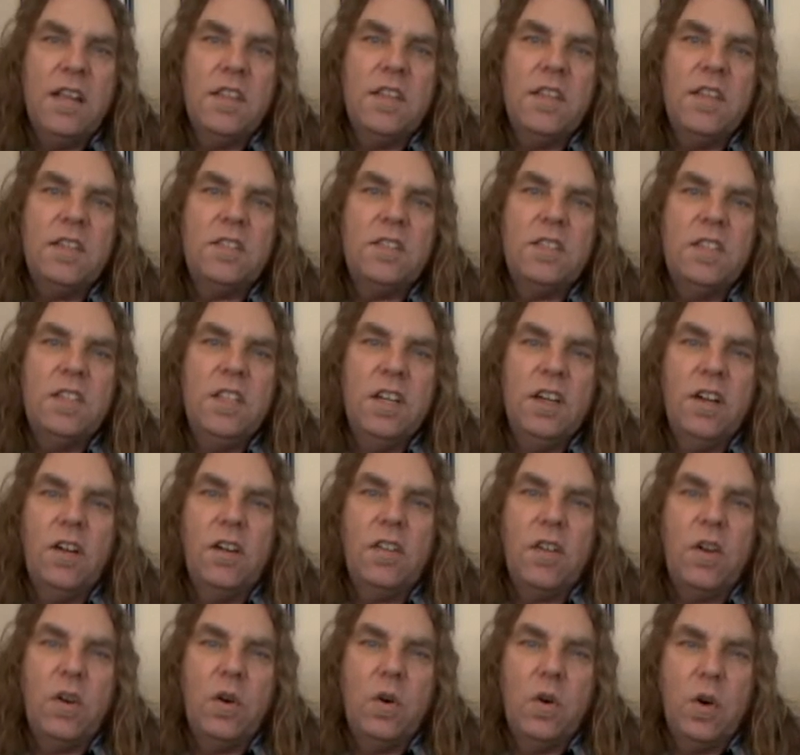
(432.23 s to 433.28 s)
This year
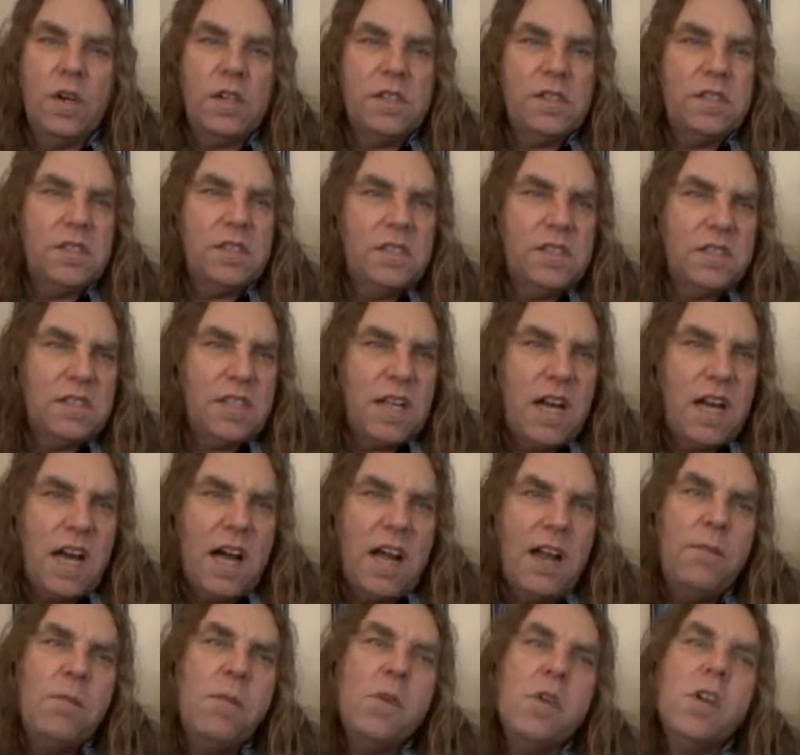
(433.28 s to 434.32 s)
of the horse is a
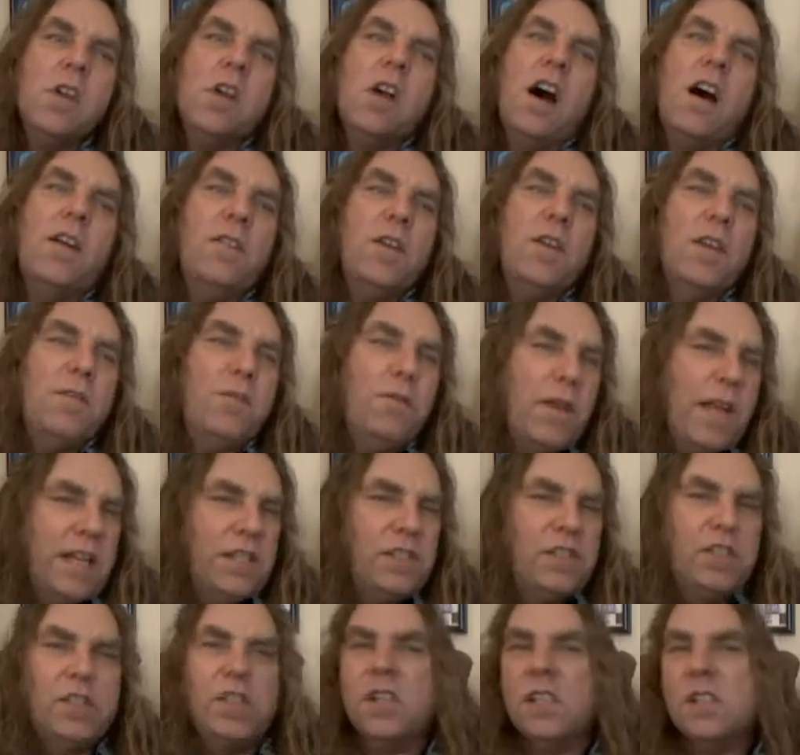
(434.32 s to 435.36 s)
time of
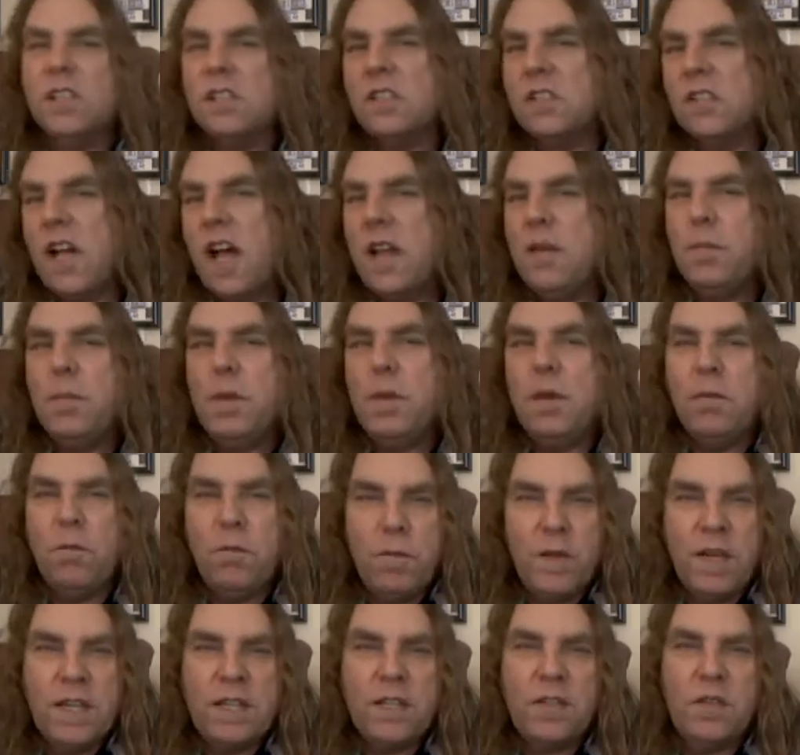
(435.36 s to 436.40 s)
adventure,
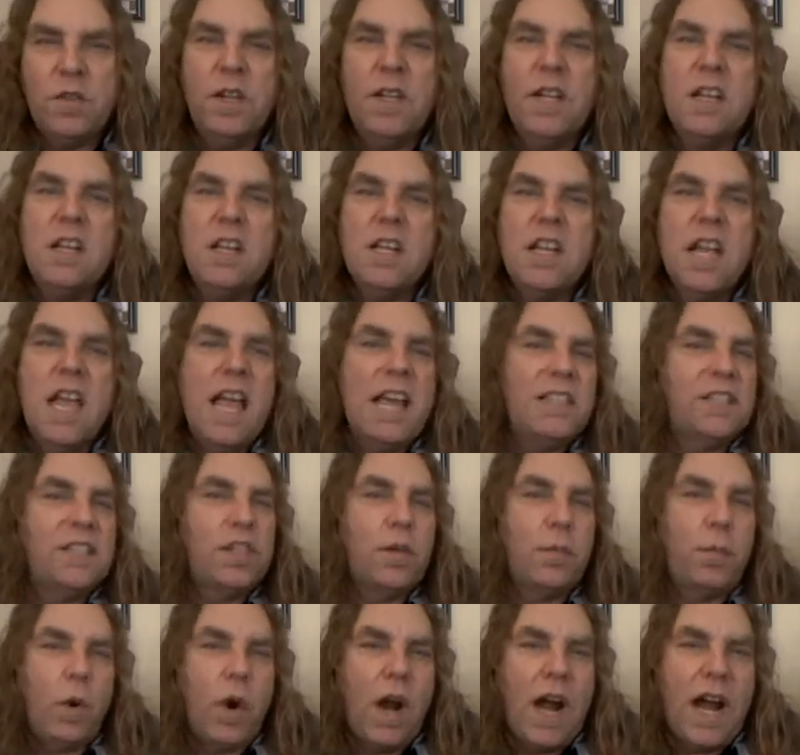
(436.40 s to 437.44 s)
excitement, victory, and
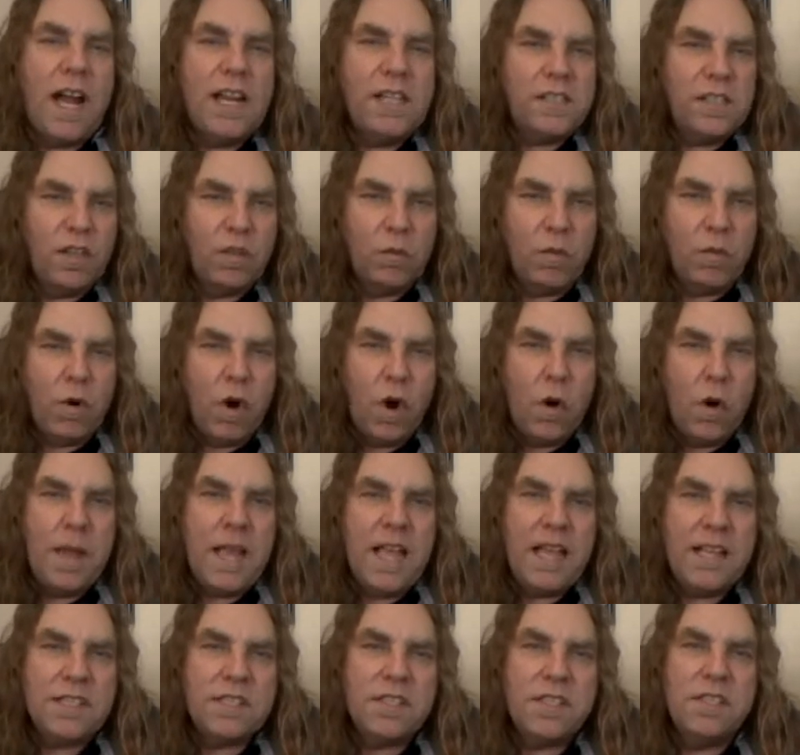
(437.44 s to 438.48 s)
surprising
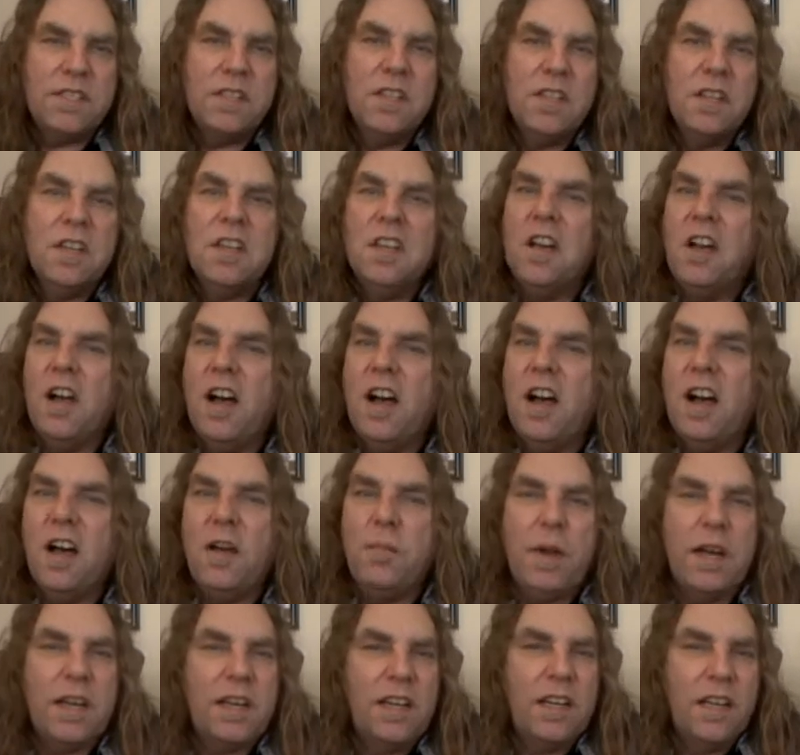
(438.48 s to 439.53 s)
romances,
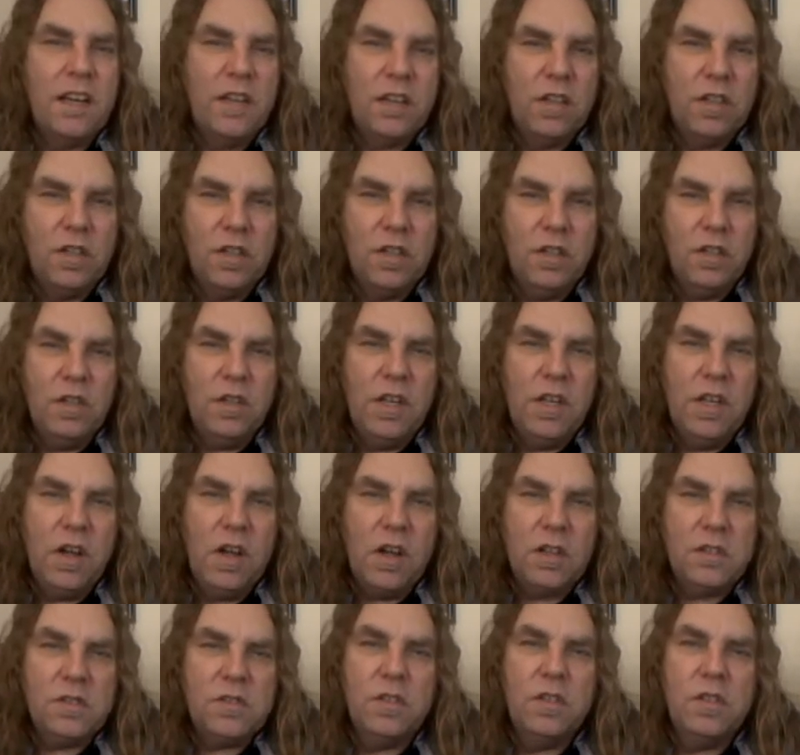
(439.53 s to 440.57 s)
but it
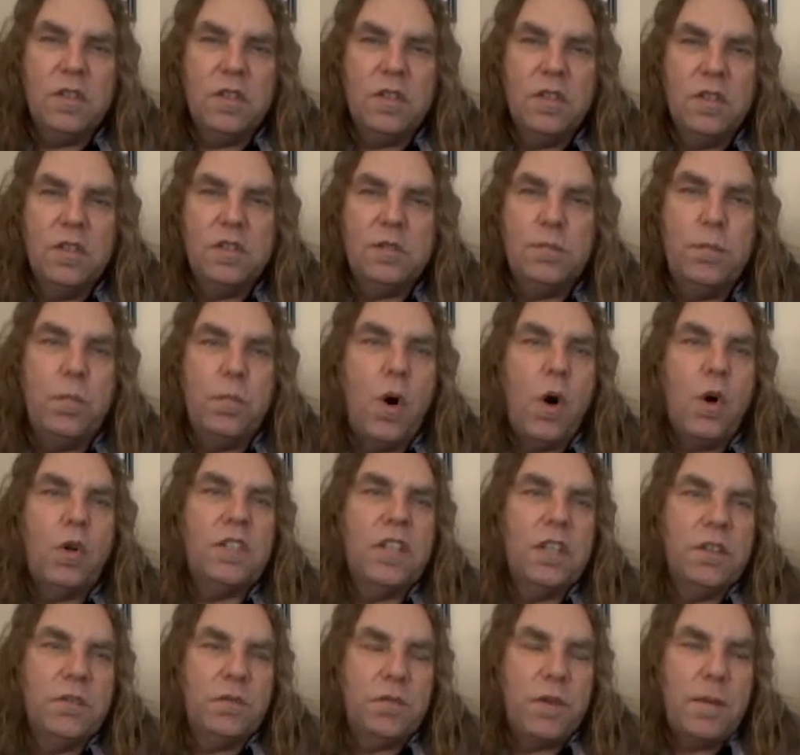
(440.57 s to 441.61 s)
also includes
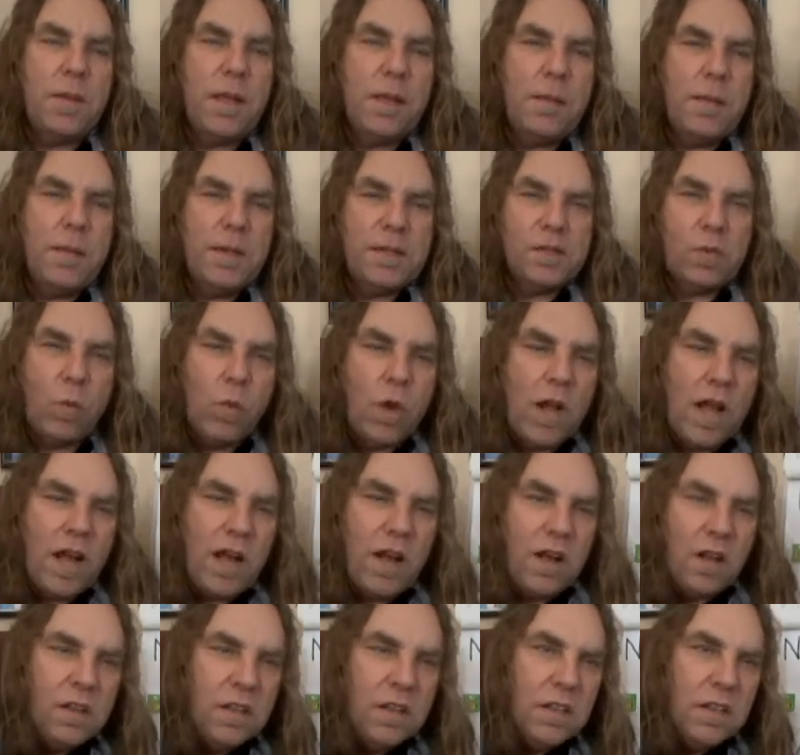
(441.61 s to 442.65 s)
bolting from them as
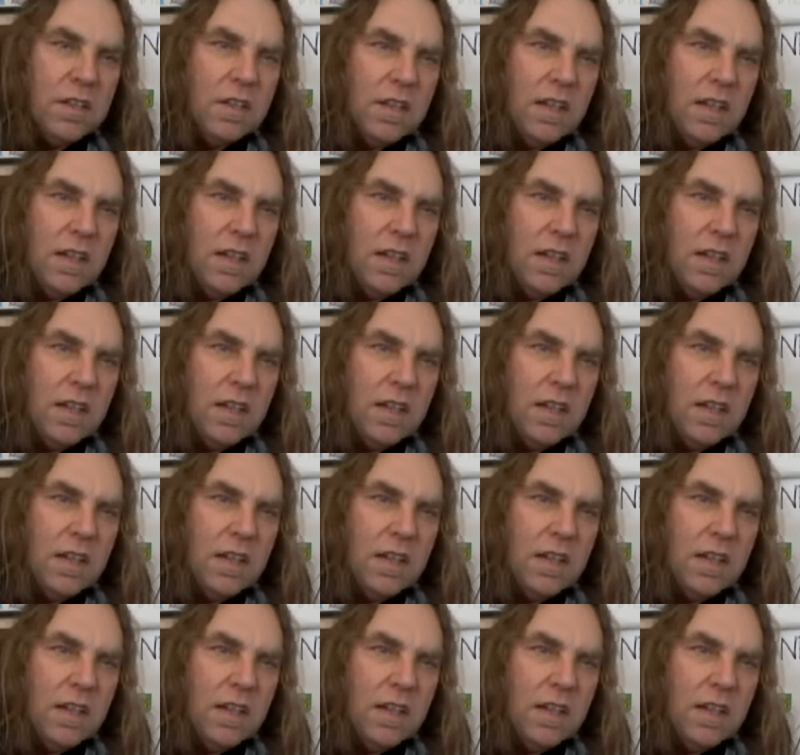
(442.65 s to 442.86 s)
well.